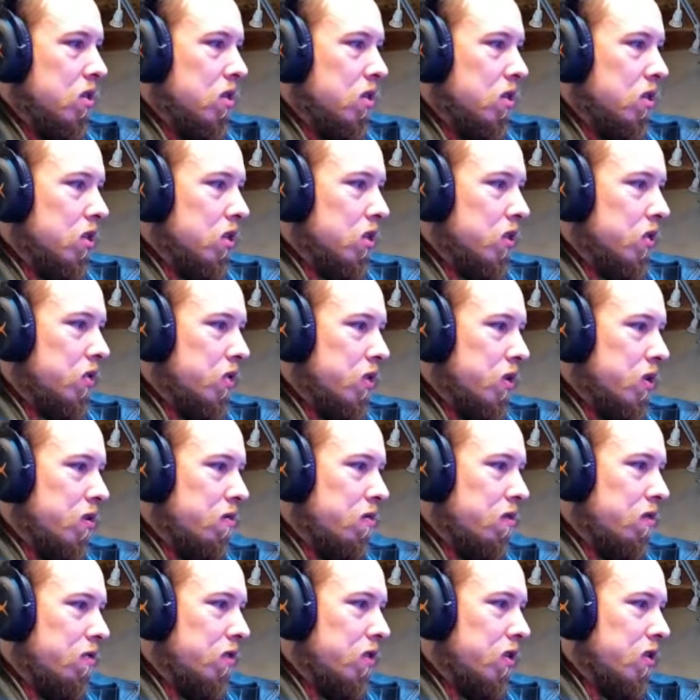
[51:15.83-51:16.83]
tree,
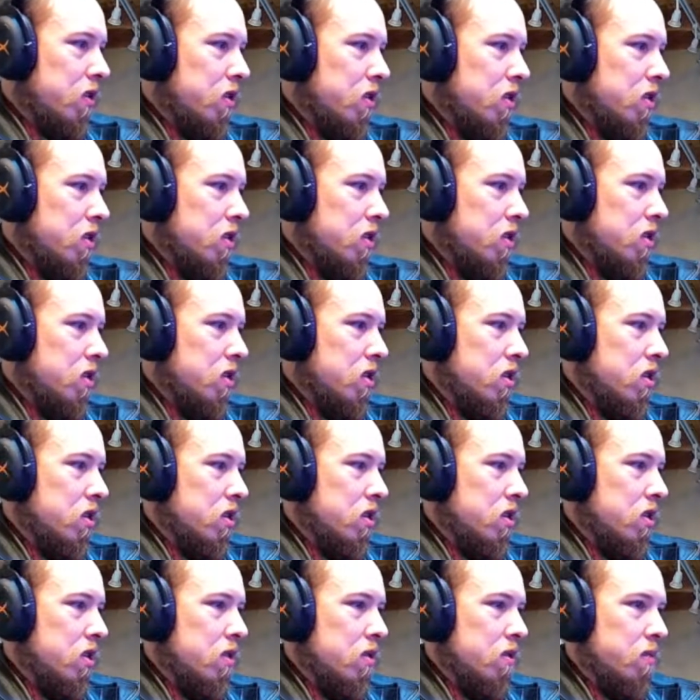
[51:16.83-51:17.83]
river,
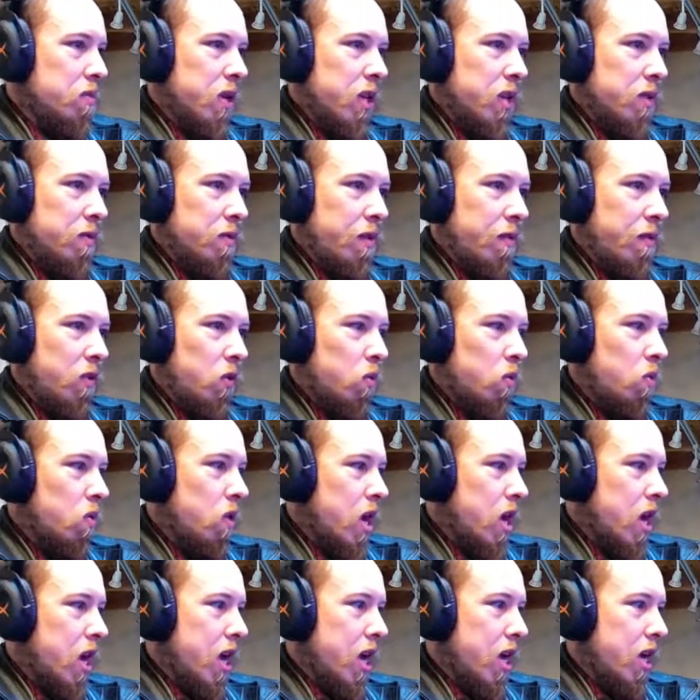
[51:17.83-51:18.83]
by the river
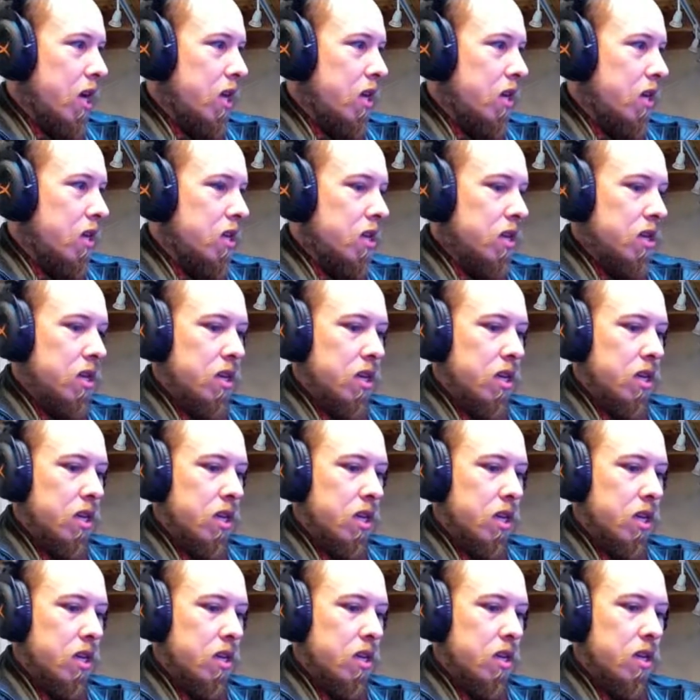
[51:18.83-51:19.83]
Y.
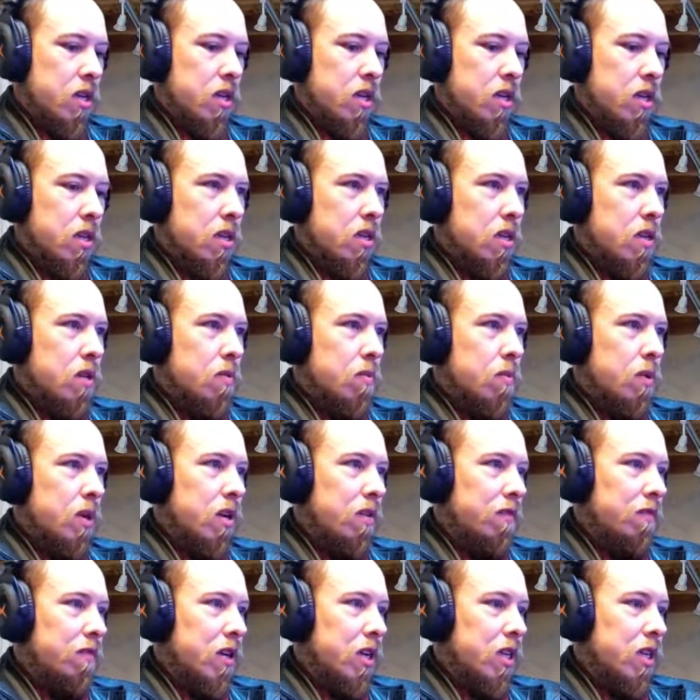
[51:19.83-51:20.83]
Yeah,
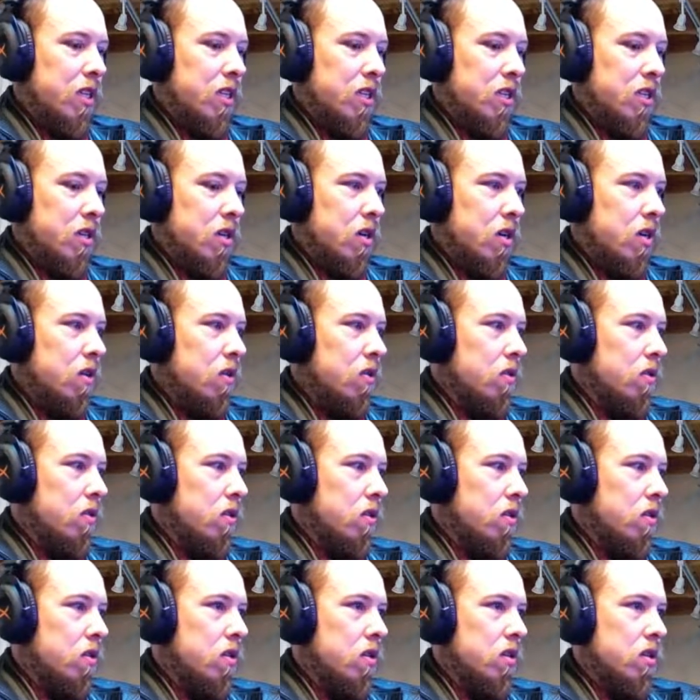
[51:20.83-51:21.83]
modify 0.
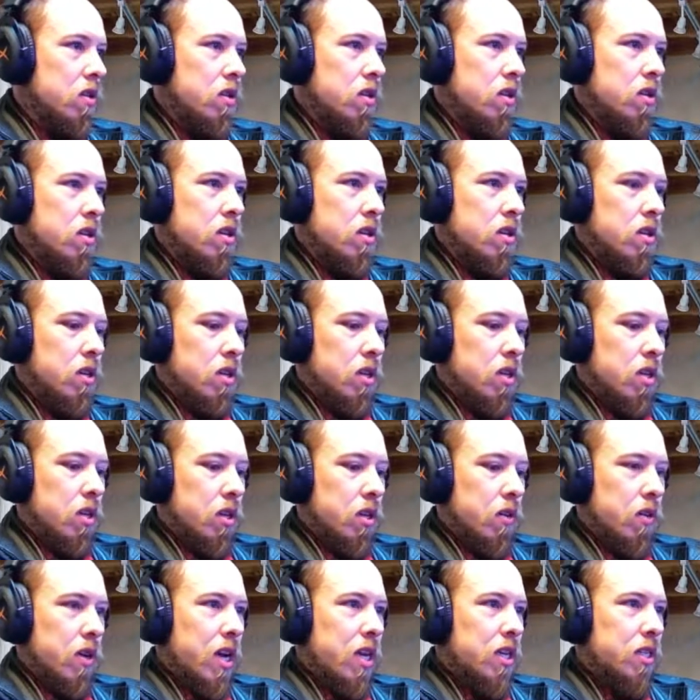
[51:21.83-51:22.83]

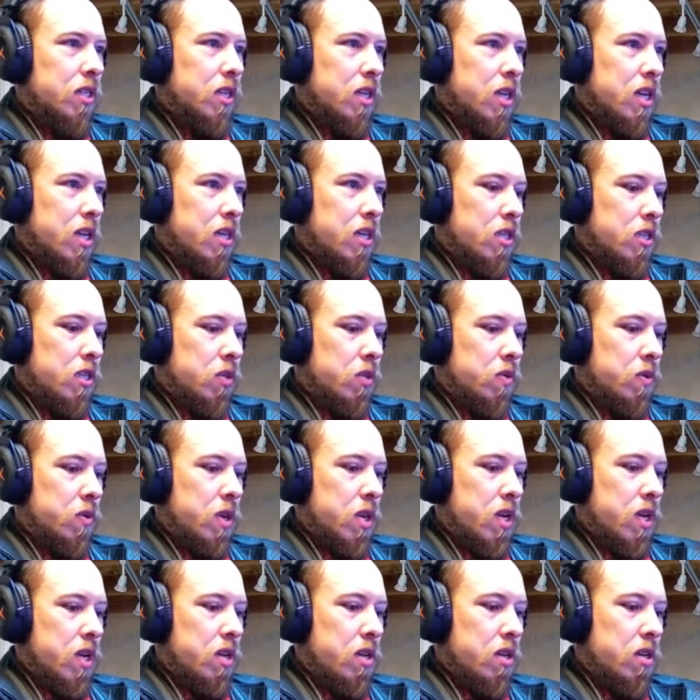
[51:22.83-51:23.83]
Grassland,
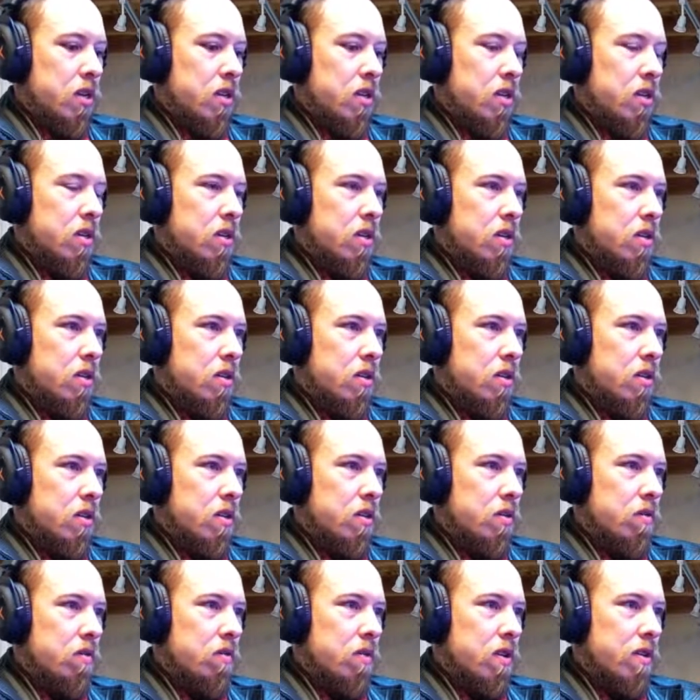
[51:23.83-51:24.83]
tree,
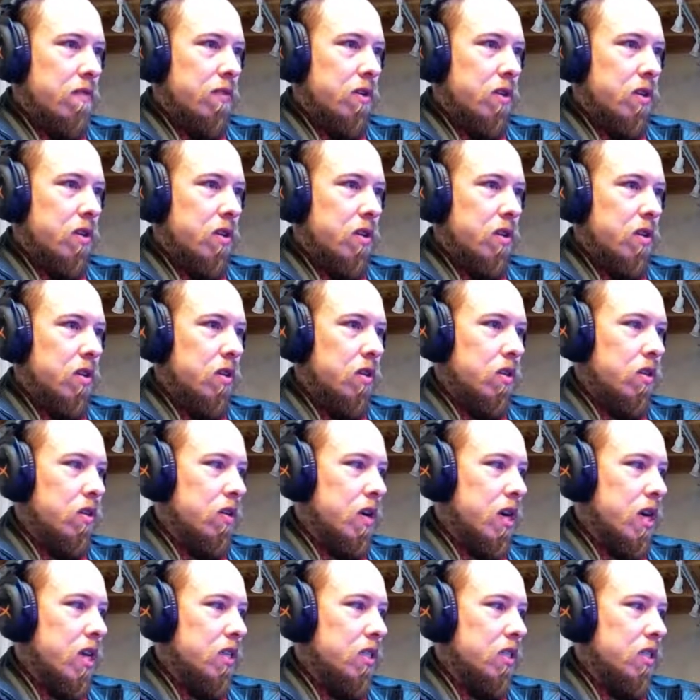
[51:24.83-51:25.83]
river,
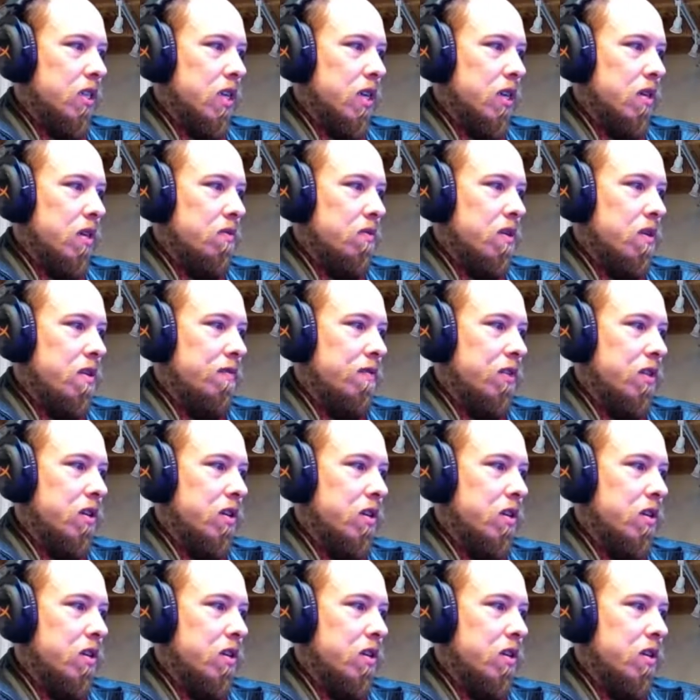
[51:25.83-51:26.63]
grassland, river,